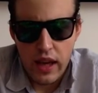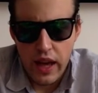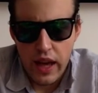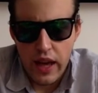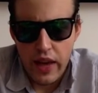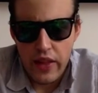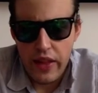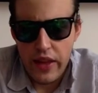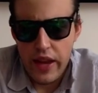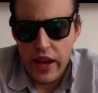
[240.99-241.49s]

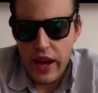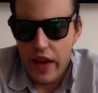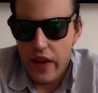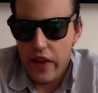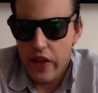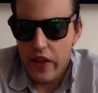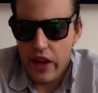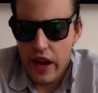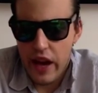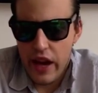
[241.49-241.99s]
and the
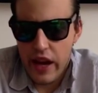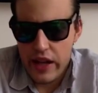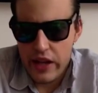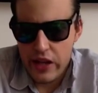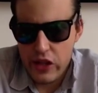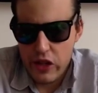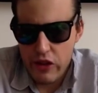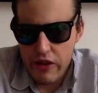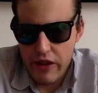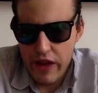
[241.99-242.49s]
other and
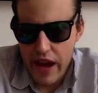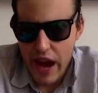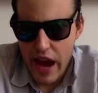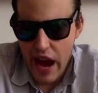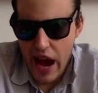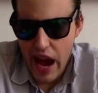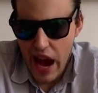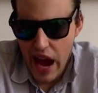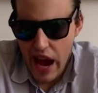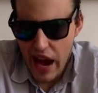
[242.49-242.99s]

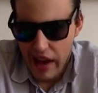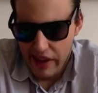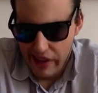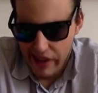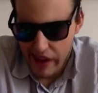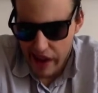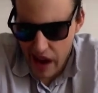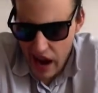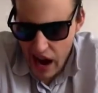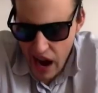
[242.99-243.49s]
Juvia and
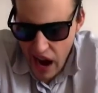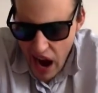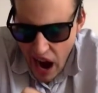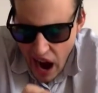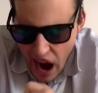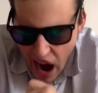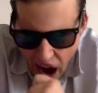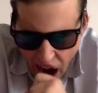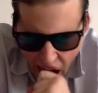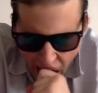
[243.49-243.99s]

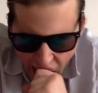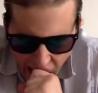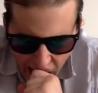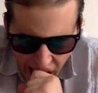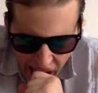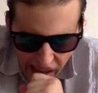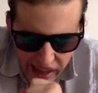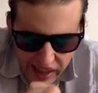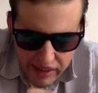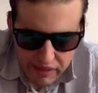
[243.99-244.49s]

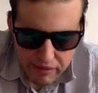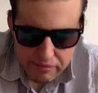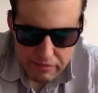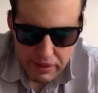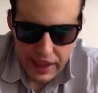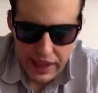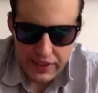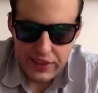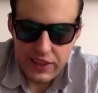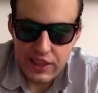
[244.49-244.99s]

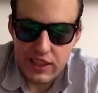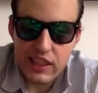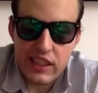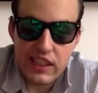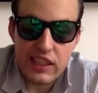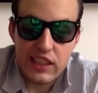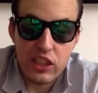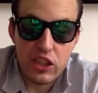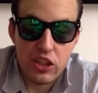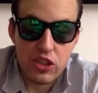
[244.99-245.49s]
Panther
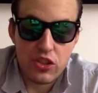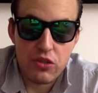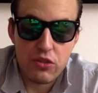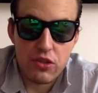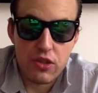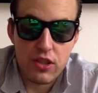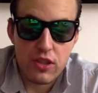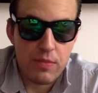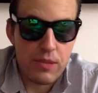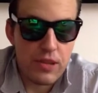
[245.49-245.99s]
Lily are so
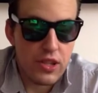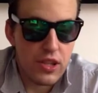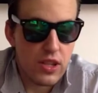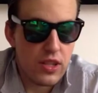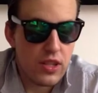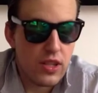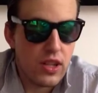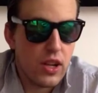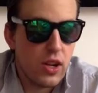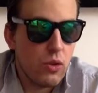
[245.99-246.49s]

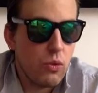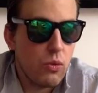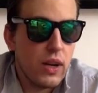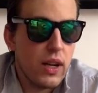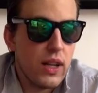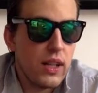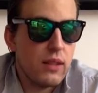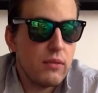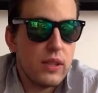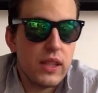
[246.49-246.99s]
suspicious.
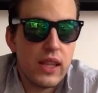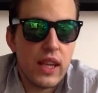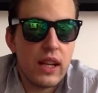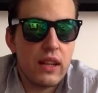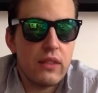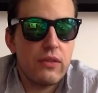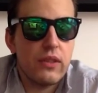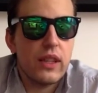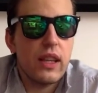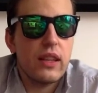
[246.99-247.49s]
Well, we
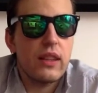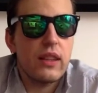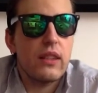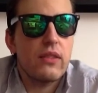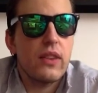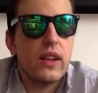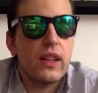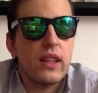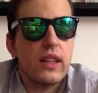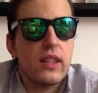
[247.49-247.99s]
cannot forget the
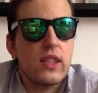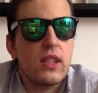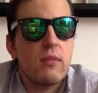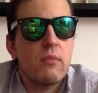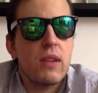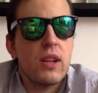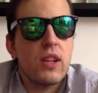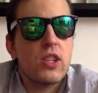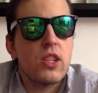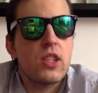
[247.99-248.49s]
fact that she
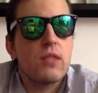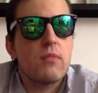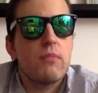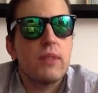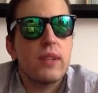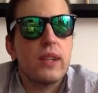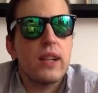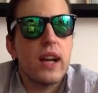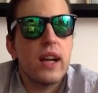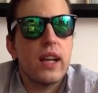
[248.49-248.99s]
mentions
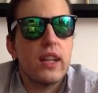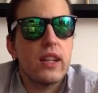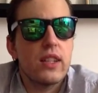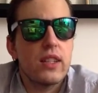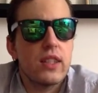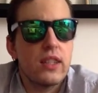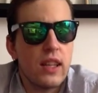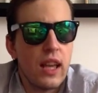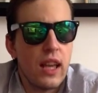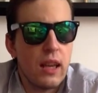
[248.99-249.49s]

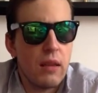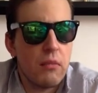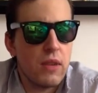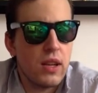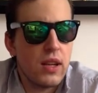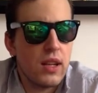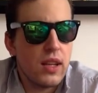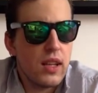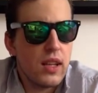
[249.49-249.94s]
Briar's name.